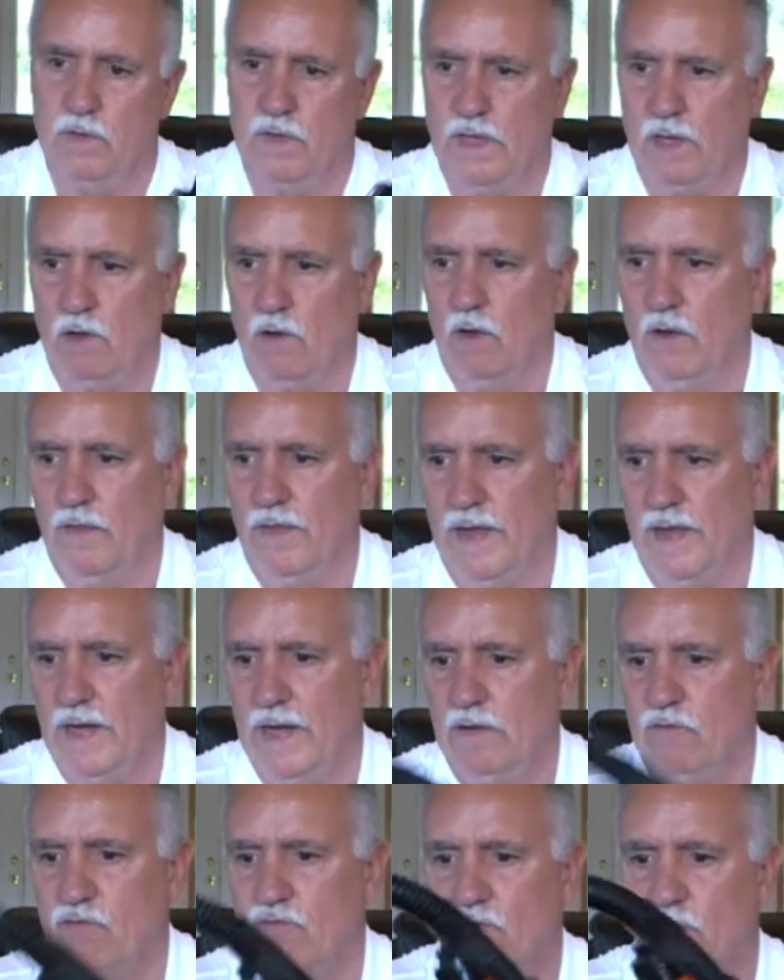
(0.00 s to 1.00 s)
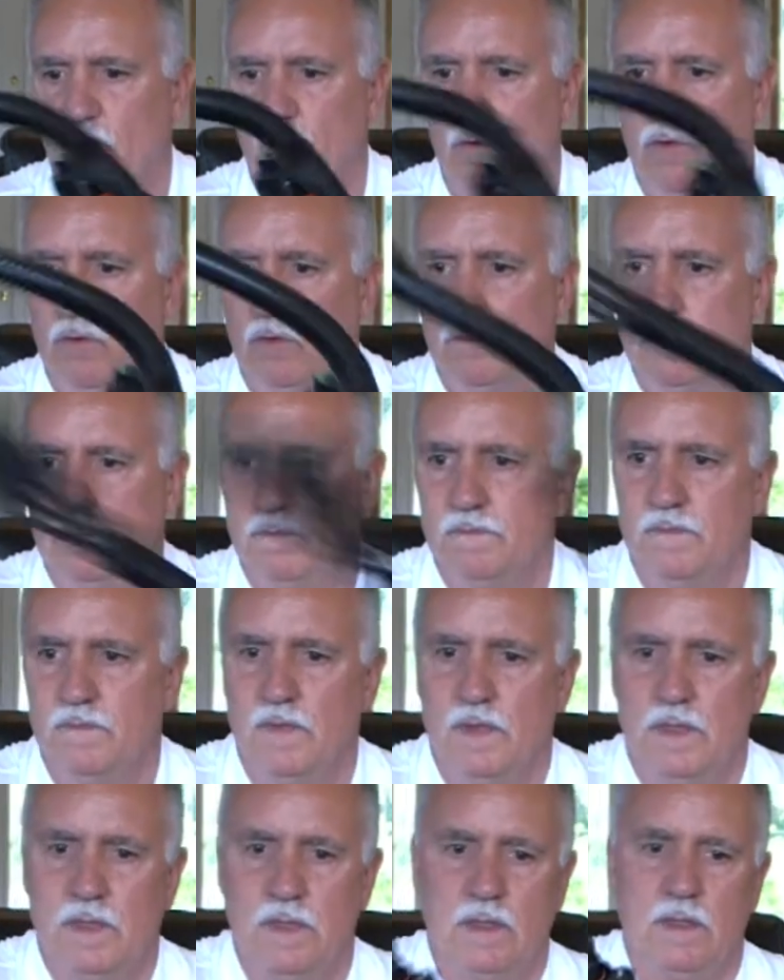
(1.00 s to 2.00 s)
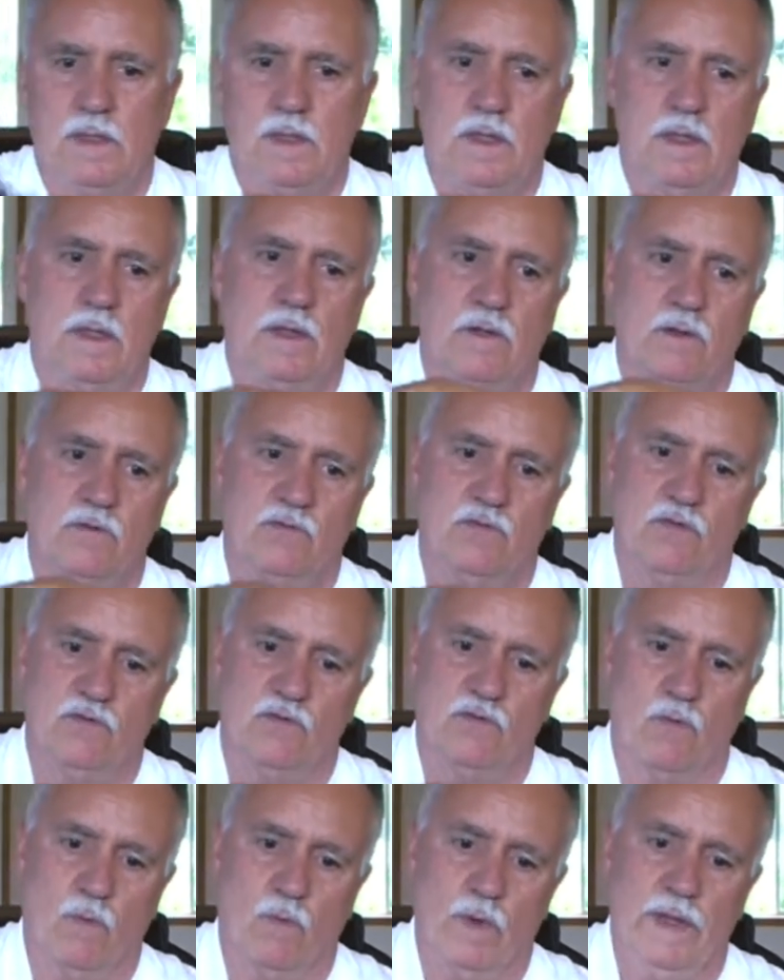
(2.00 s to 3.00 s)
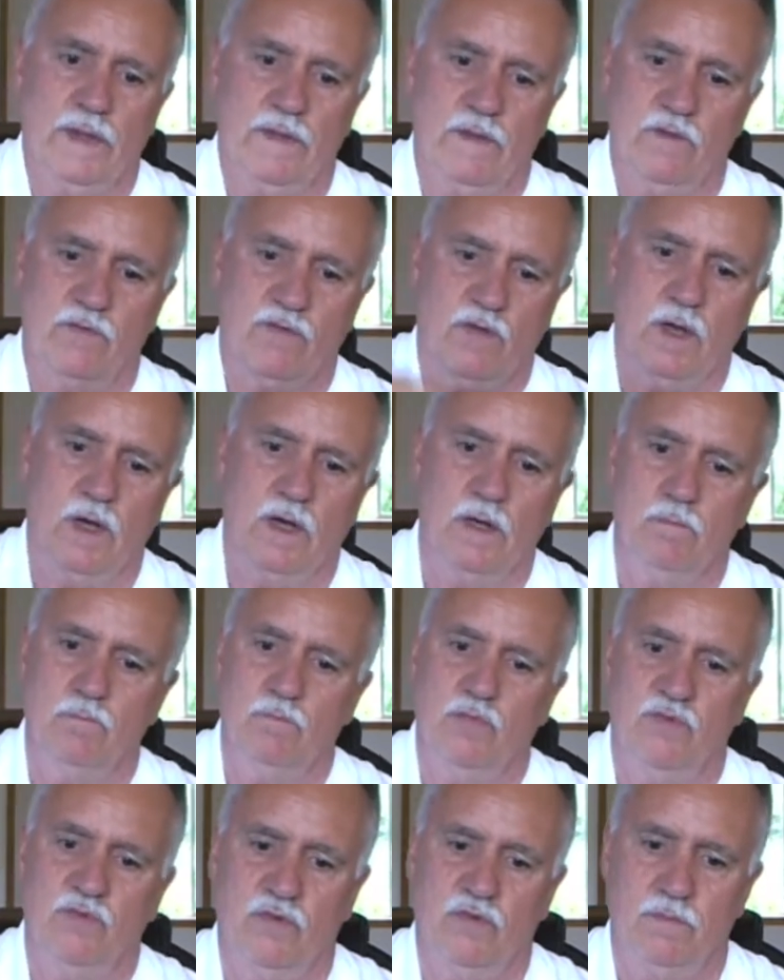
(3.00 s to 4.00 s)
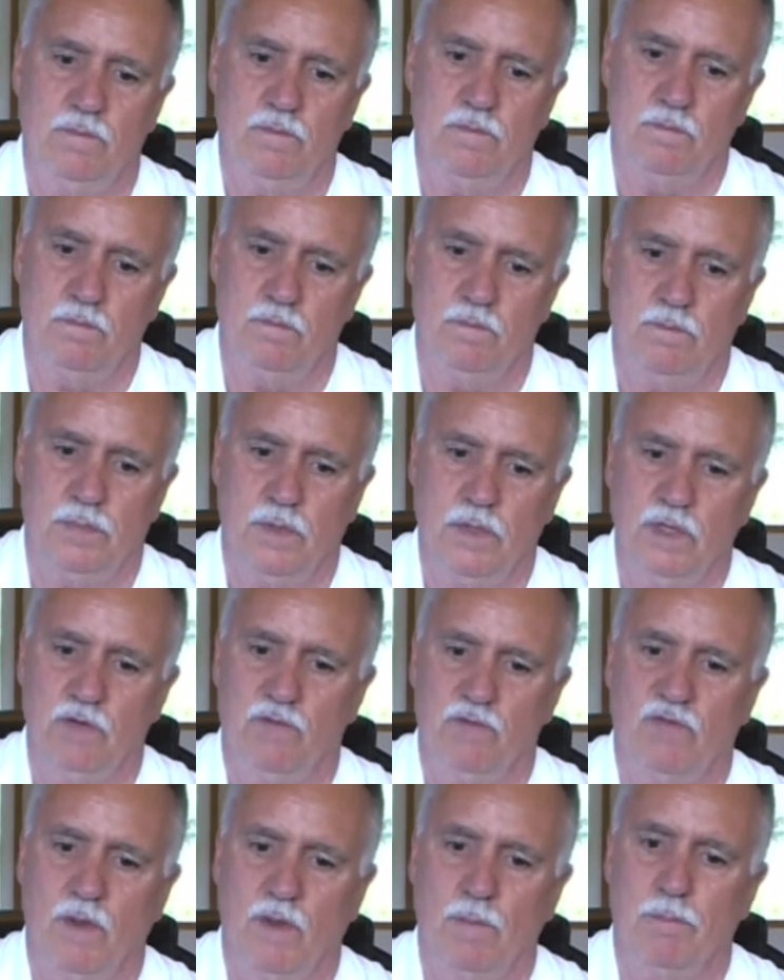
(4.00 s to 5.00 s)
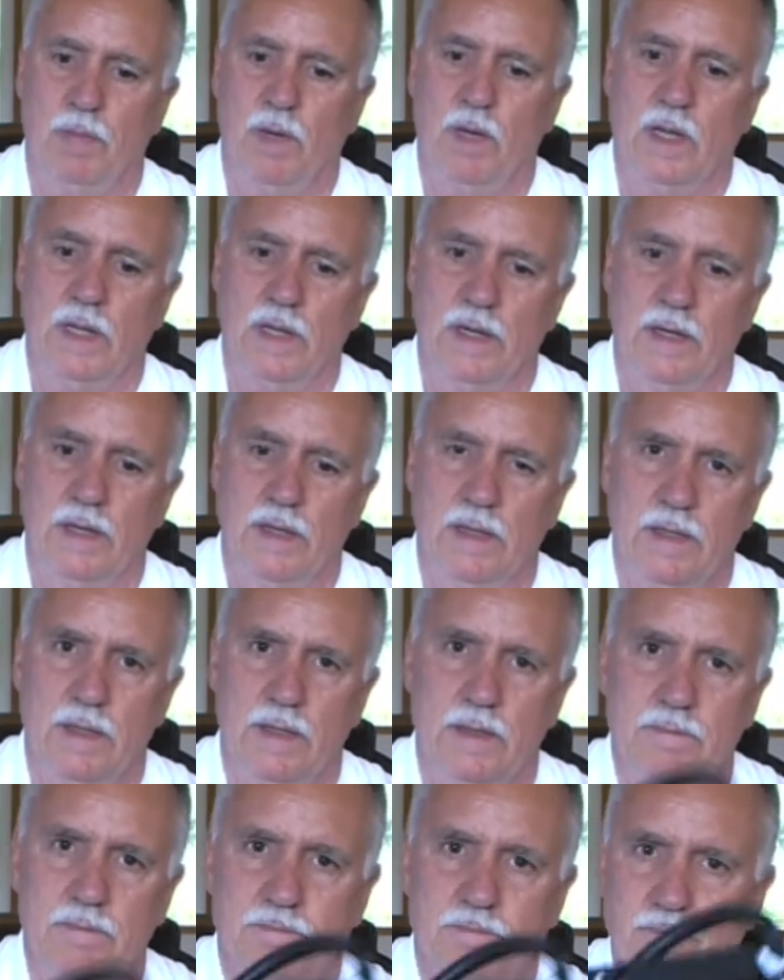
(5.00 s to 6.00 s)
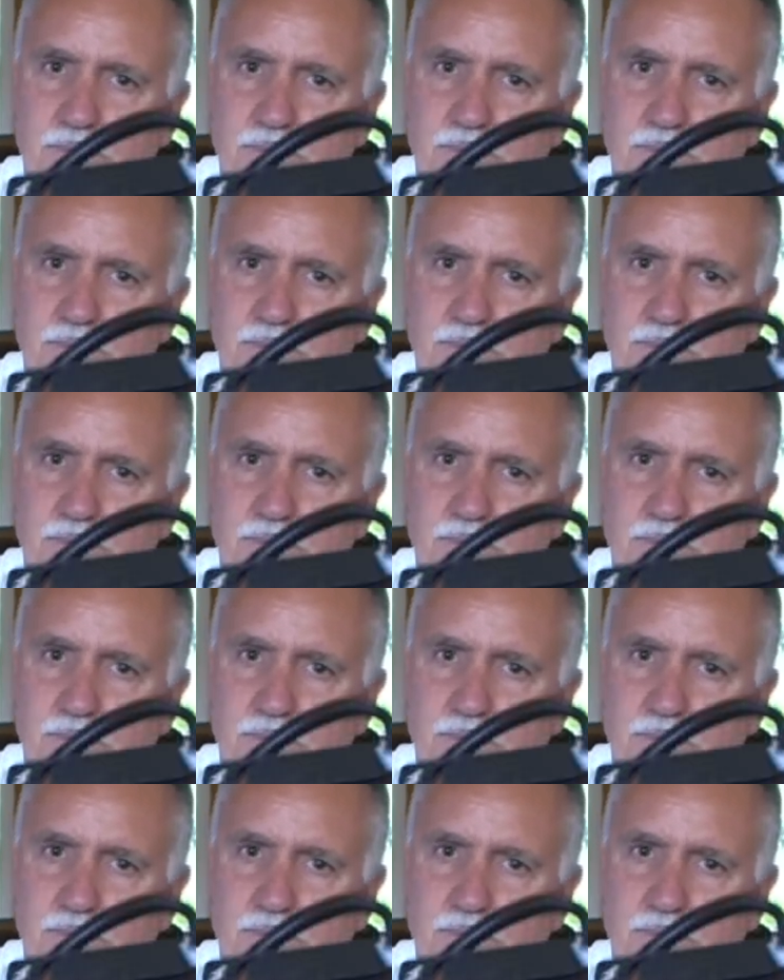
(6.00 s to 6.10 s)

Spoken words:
what they call the external. This is the way this comes. Pretty simple on a